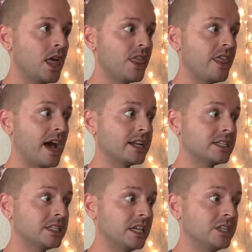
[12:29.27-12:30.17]

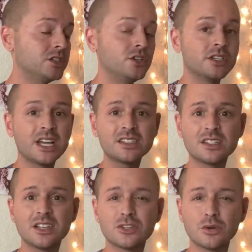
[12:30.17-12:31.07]
that is your
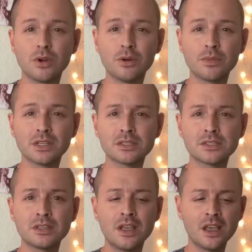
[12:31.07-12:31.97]
destiny, it's your purpose.